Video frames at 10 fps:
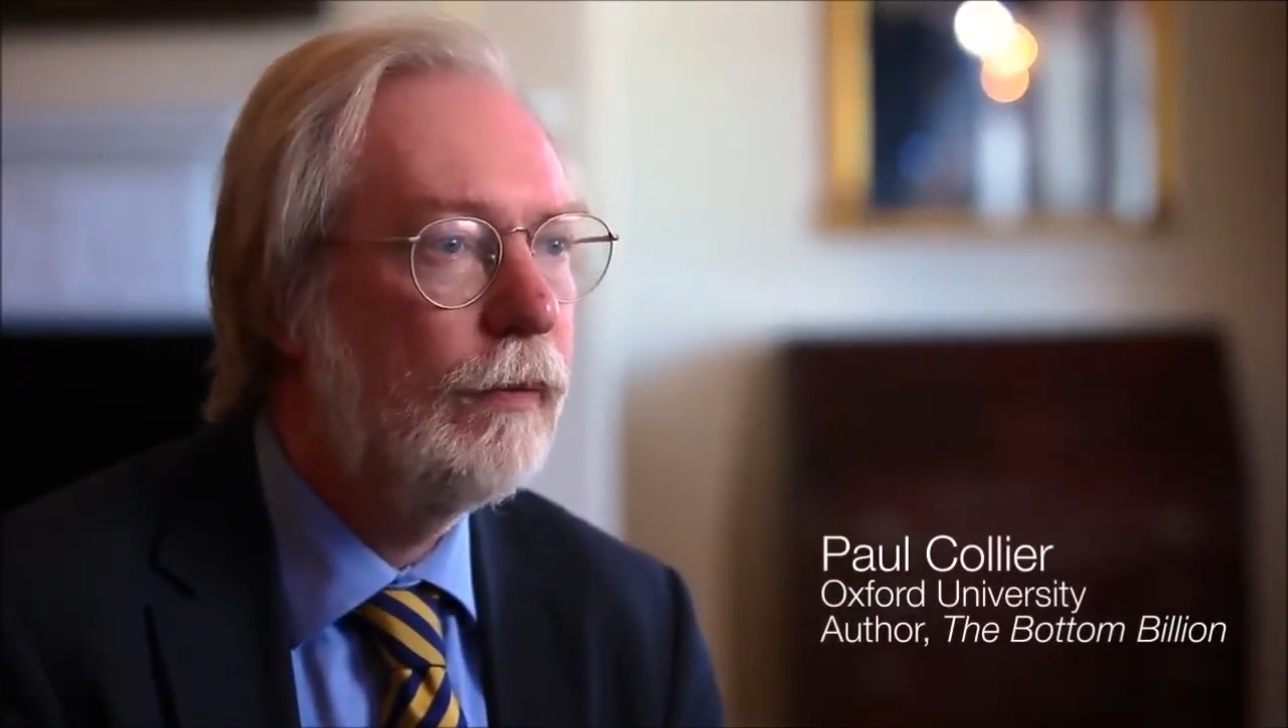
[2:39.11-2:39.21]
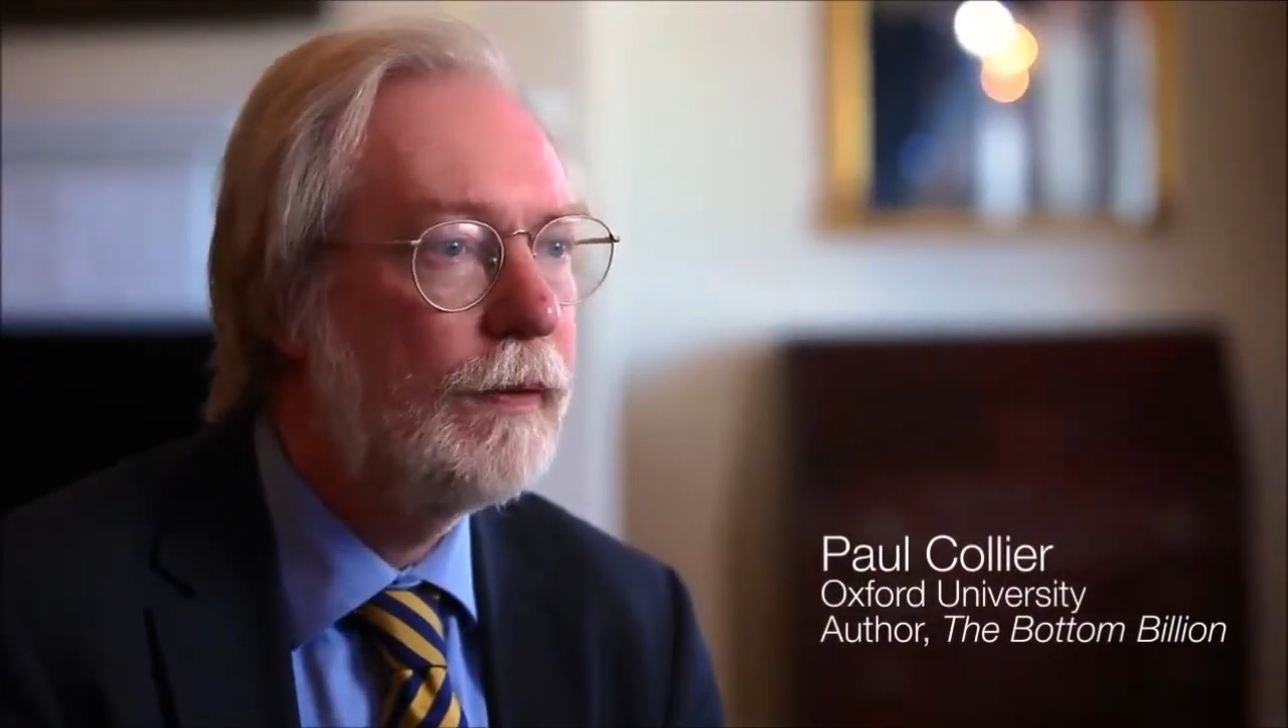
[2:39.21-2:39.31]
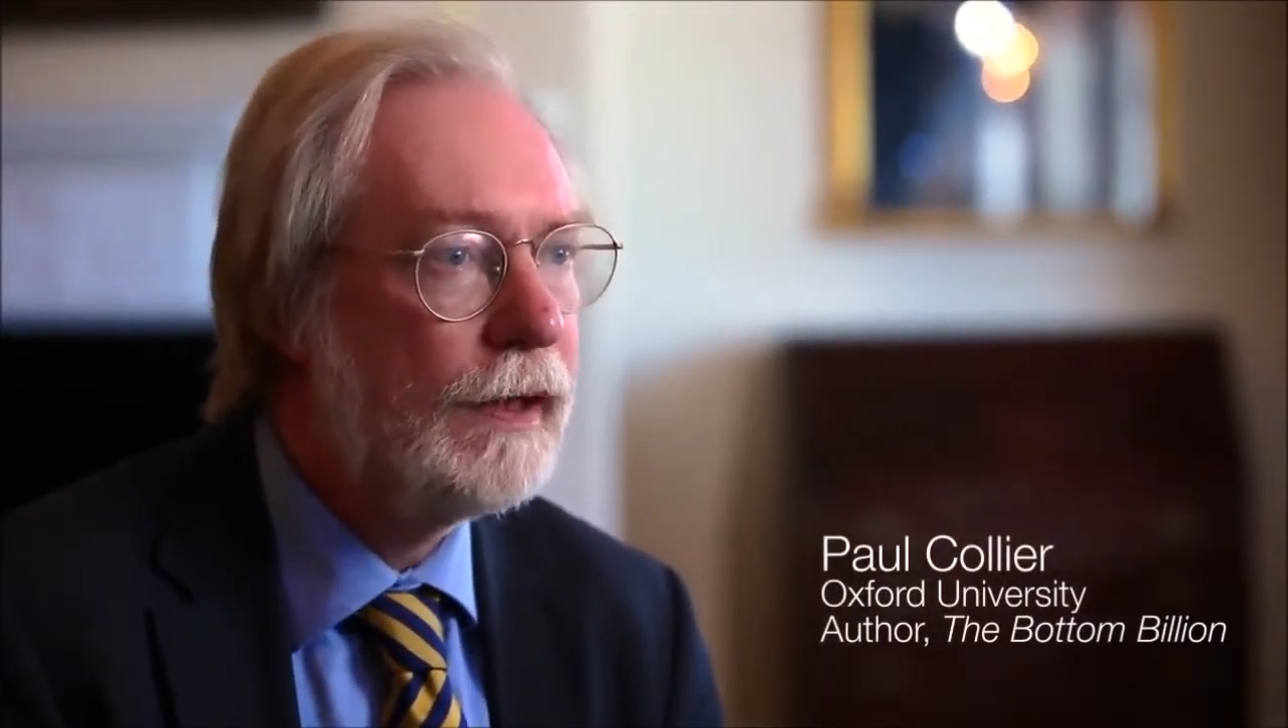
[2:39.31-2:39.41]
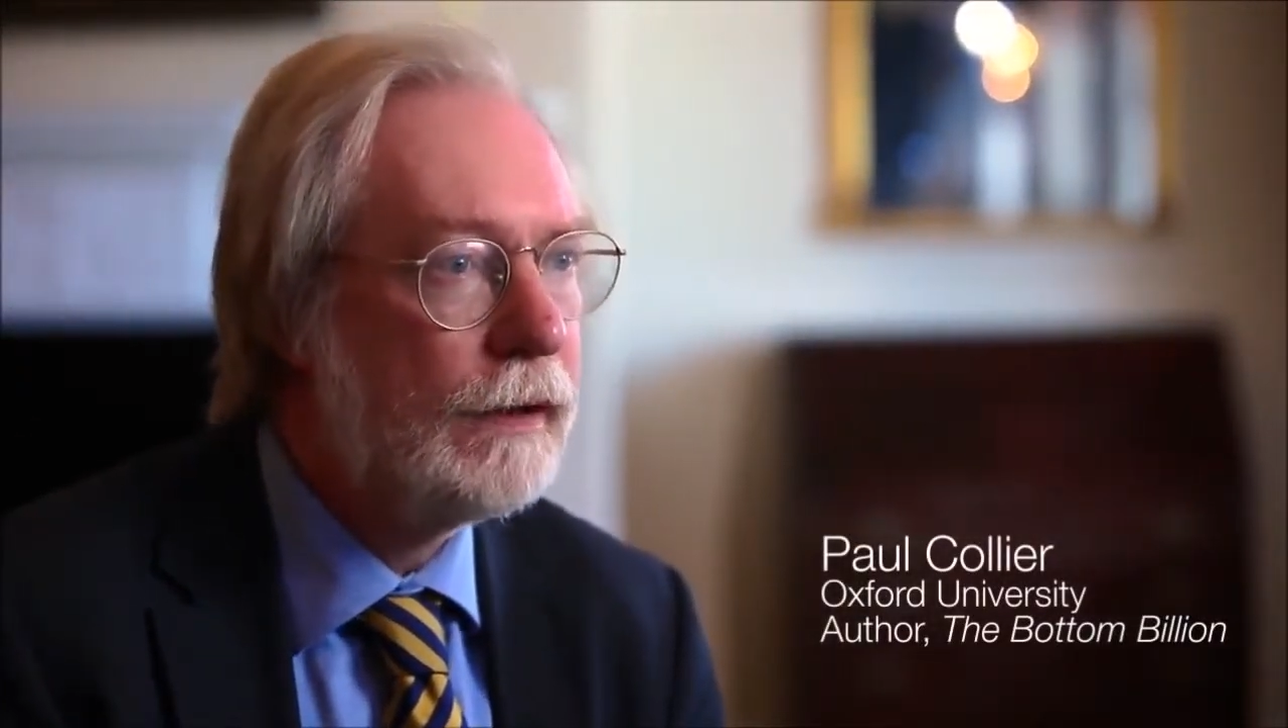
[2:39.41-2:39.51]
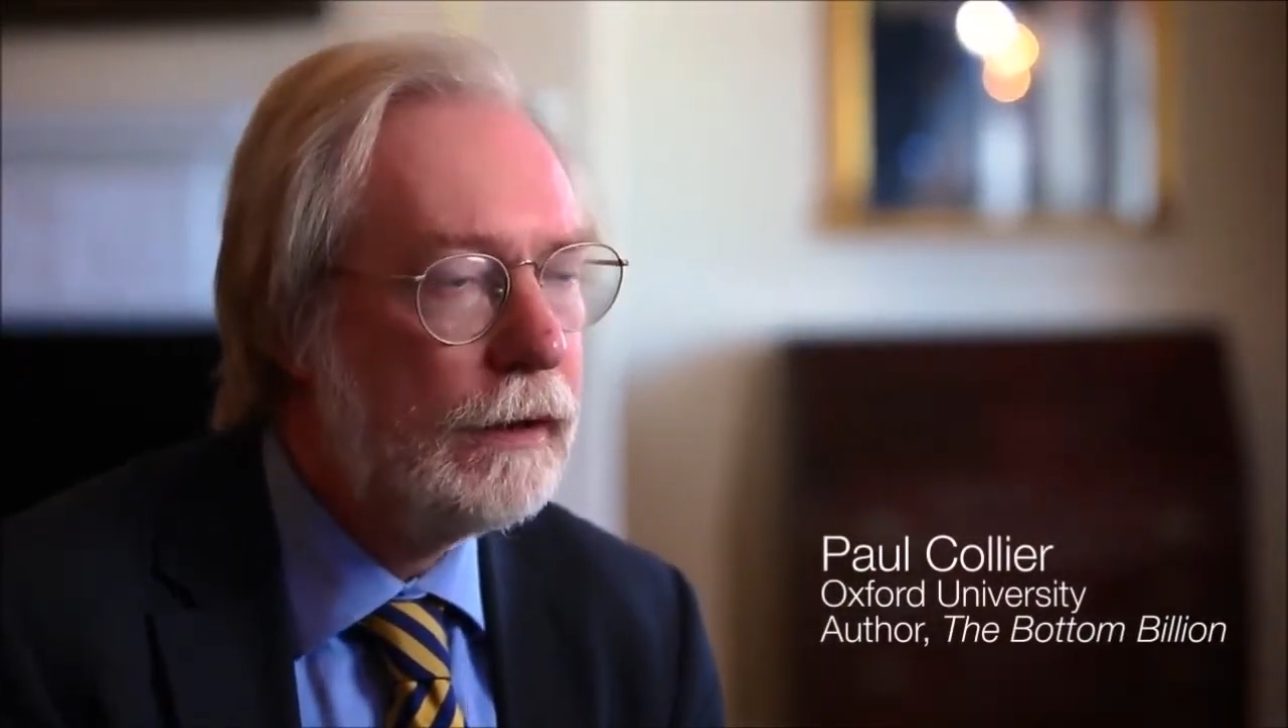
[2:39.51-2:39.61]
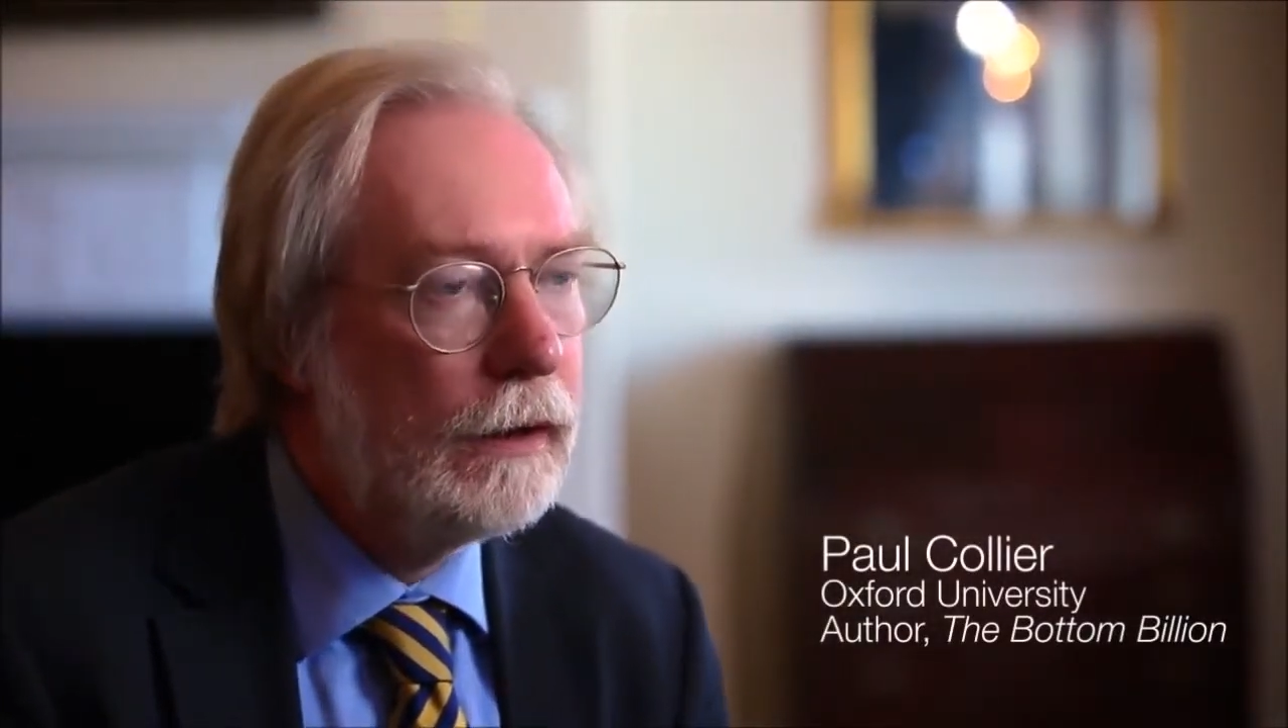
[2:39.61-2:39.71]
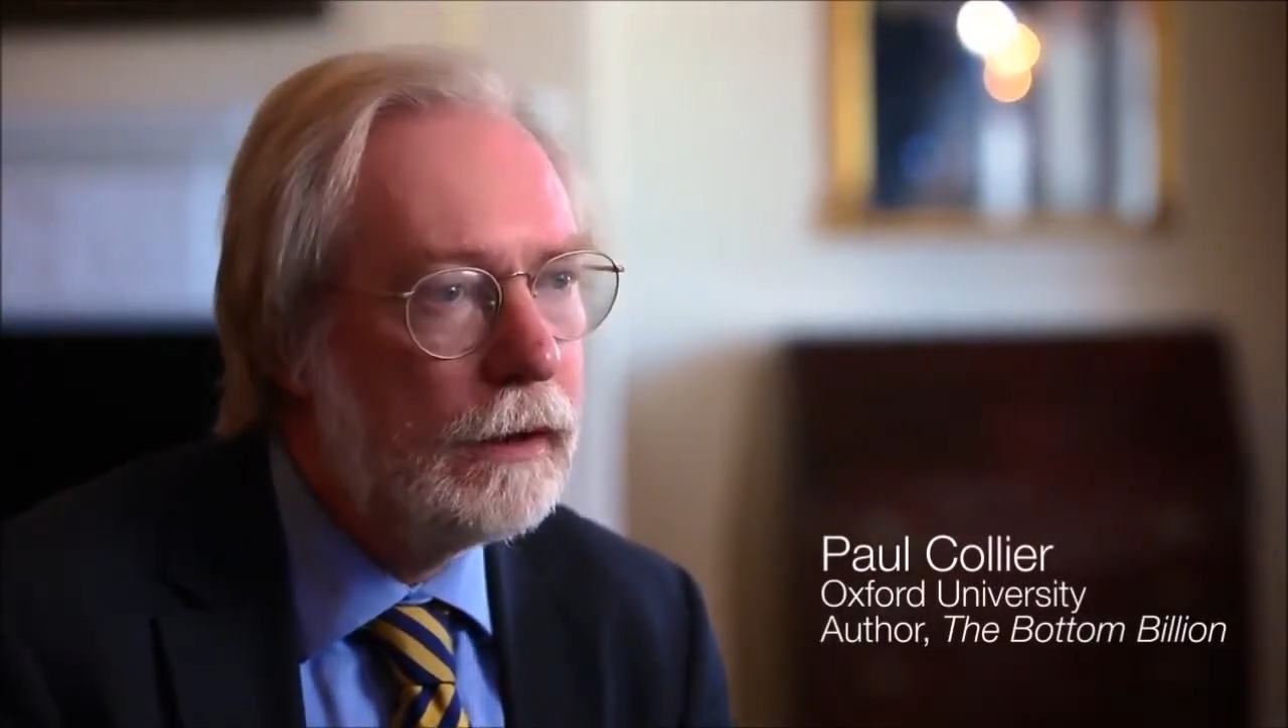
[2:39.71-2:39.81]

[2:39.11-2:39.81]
But that